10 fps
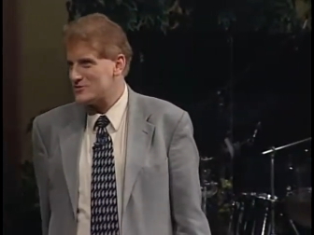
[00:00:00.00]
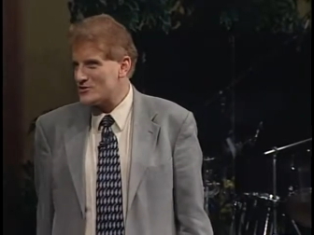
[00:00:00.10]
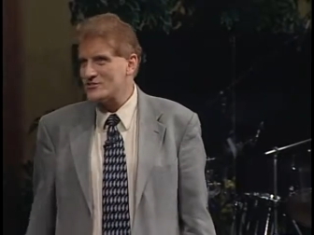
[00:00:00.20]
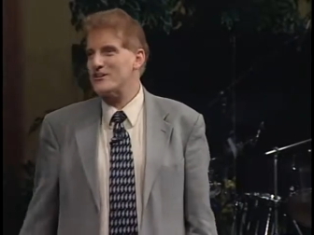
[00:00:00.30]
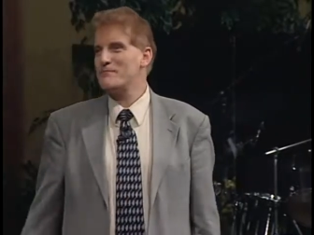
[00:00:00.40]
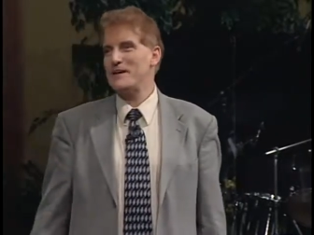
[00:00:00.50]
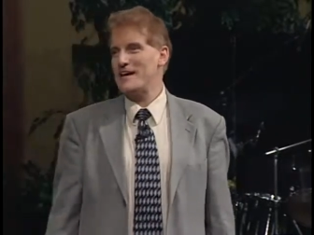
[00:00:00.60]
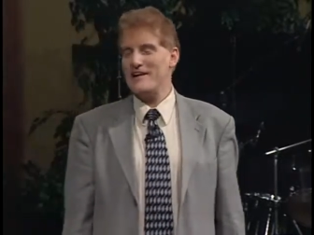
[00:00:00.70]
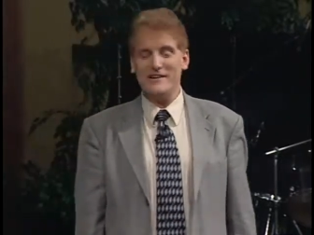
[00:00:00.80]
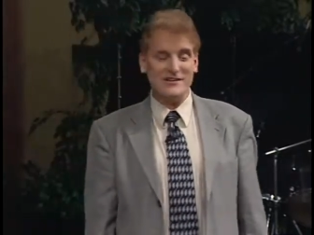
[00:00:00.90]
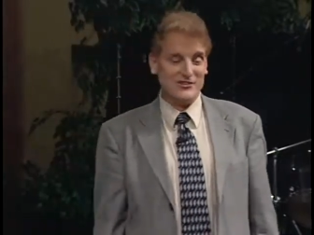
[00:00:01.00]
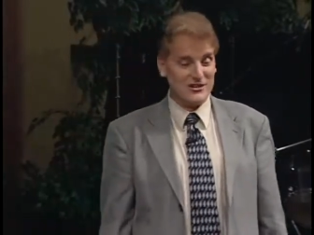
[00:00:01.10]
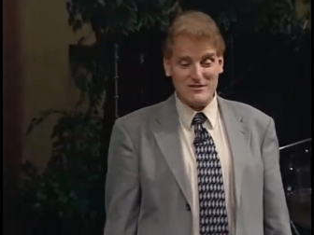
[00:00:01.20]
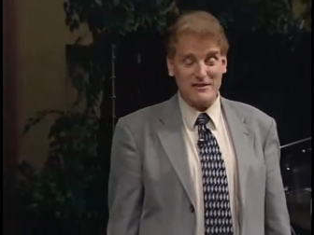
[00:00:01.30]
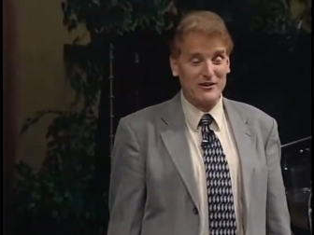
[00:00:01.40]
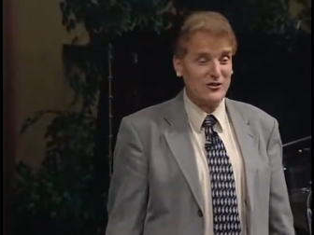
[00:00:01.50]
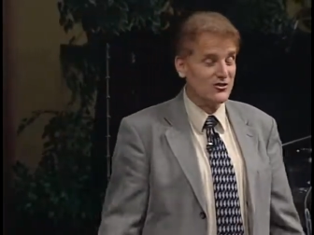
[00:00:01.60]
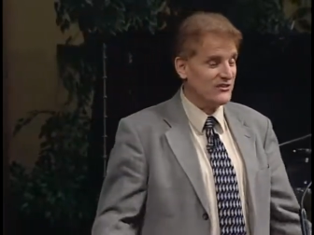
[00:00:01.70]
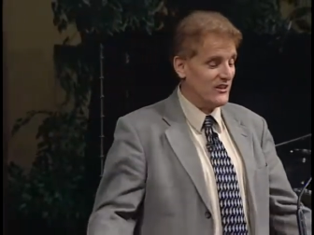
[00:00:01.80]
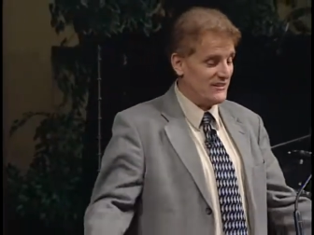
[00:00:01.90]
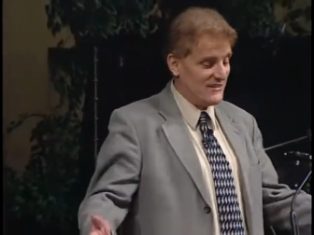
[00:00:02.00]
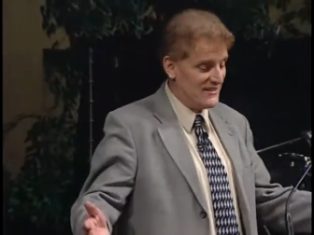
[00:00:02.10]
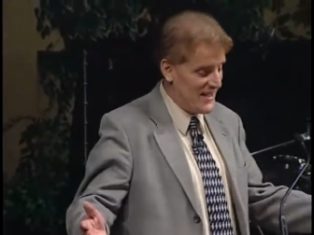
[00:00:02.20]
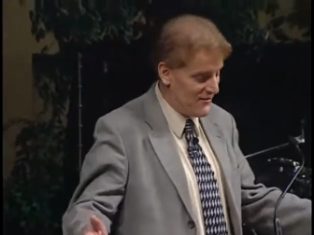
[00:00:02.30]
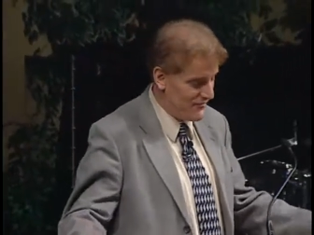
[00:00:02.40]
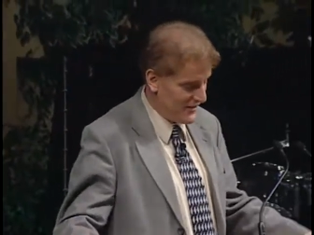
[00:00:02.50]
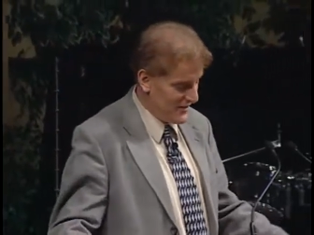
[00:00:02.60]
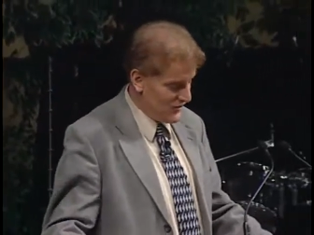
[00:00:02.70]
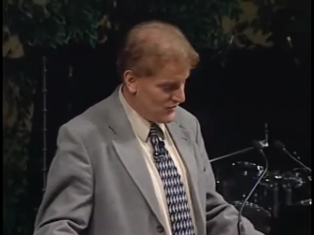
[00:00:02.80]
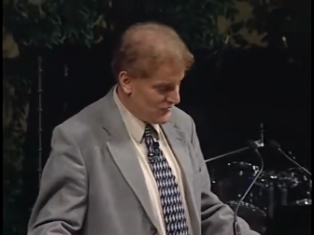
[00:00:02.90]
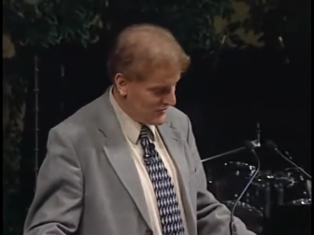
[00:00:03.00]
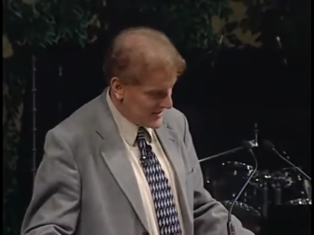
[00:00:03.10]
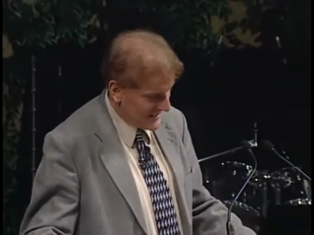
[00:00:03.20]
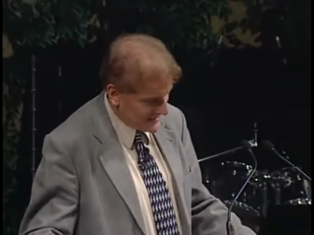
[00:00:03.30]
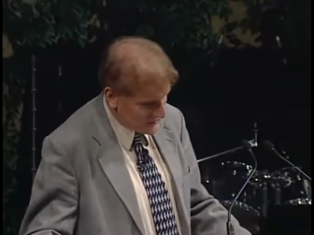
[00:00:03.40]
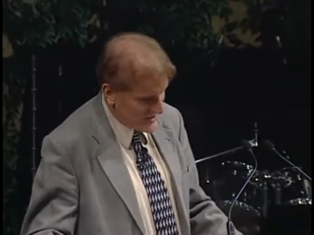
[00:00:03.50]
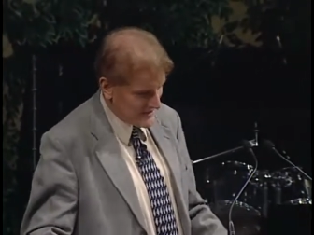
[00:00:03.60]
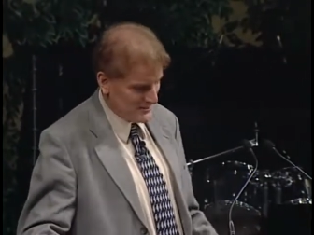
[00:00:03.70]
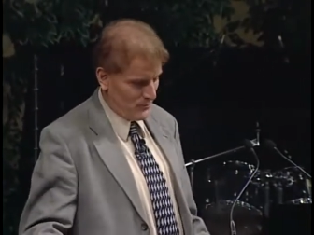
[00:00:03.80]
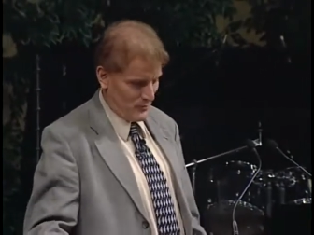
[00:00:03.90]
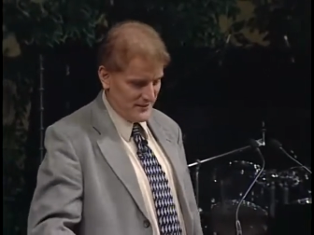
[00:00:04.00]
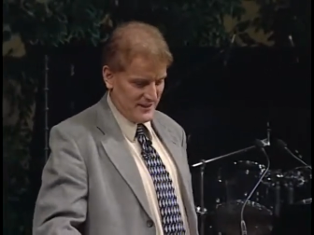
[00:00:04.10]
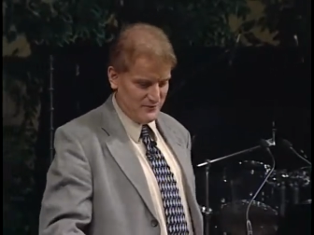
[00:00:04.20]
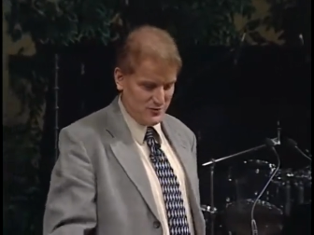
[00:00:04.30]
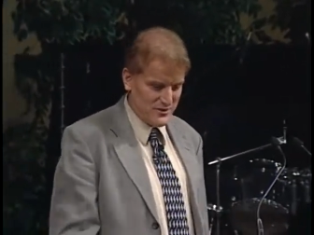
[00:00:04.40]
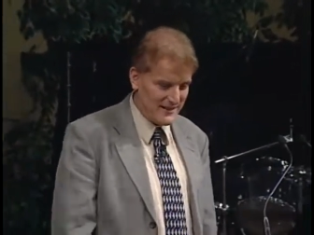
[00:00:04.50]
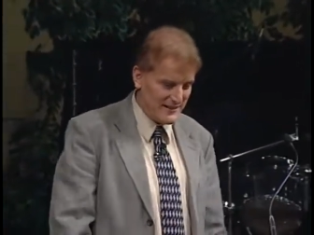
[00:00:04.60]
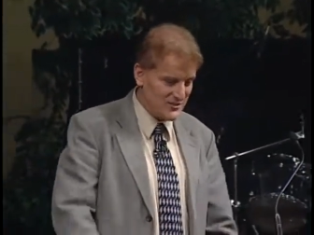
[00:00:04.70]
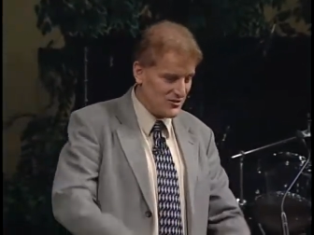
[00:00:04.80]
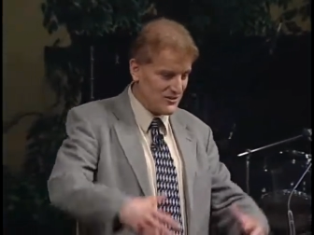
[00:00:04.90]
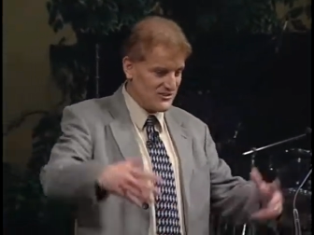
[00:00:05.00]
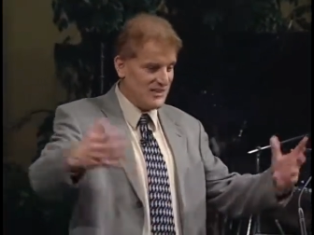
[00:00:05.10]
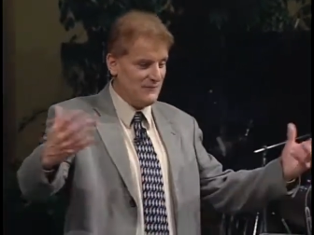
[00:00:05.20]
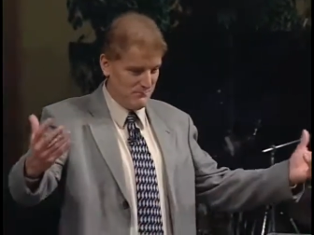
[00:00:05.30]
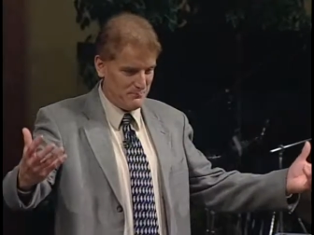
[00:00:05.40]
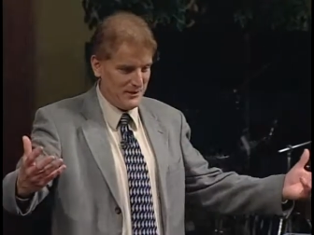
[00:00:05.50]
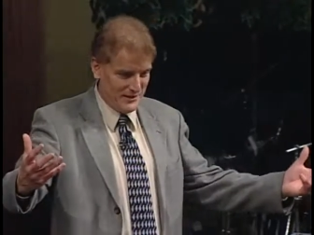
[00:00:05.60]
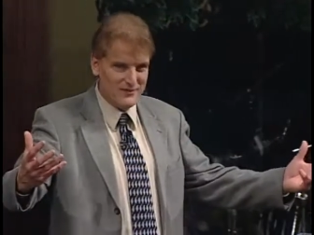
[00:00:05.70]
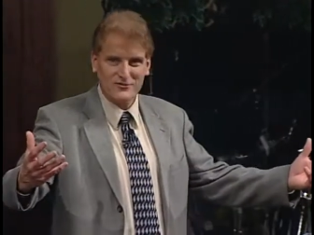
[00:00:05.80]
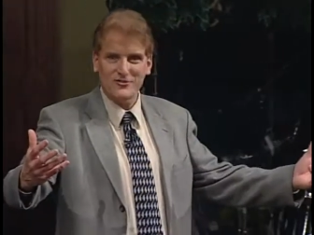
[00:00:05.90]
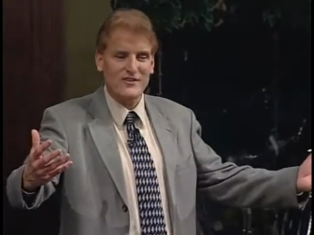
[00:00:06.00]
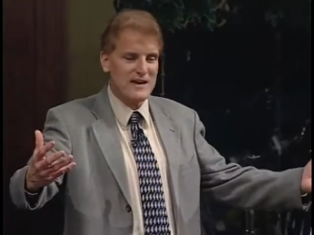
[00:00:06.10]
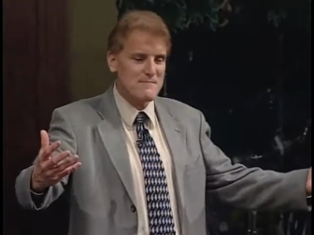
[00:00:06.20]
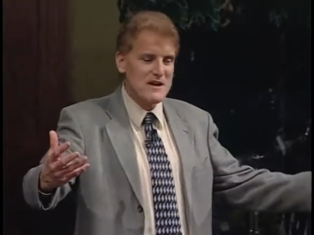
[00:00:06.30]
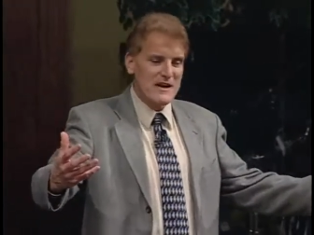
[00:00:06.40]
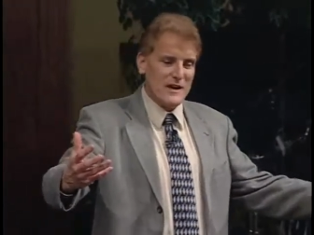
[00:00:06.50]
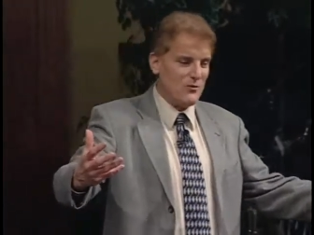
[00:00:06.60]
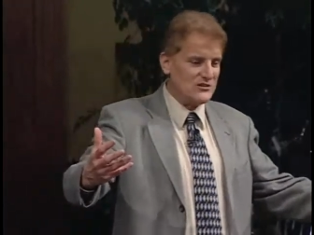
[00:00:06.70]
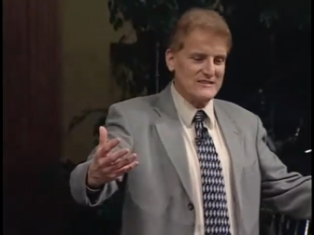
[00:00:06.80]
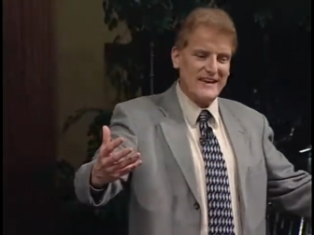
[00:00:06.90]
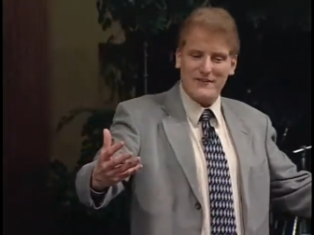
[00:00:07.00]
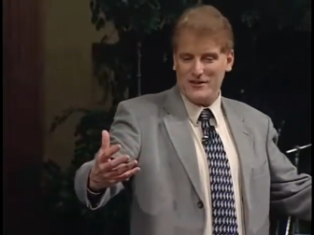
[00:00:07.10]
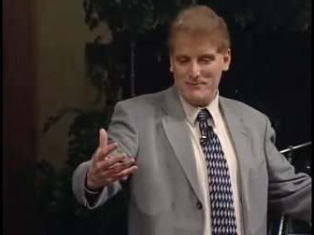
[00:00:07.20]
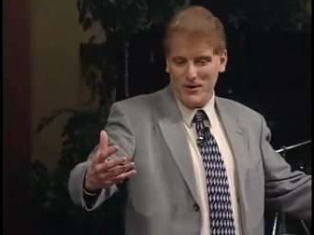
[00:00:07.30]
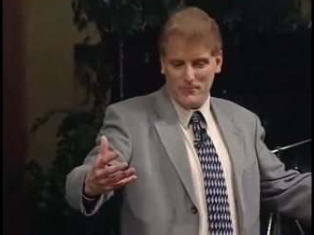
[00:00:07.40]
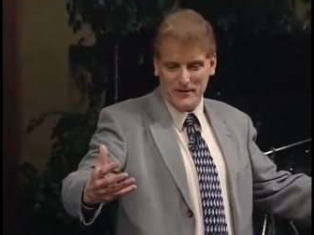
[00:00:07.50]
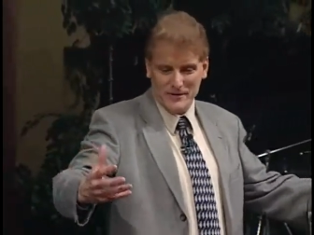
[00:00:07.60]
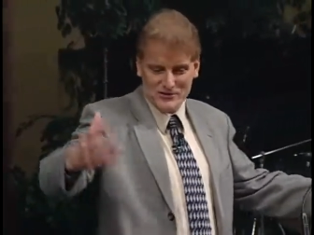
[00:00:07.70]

So it's not a big area geographically. Of course, they didn't have the kind of transport we take for granted, so it seemed big to them. It wasn't heavily populated.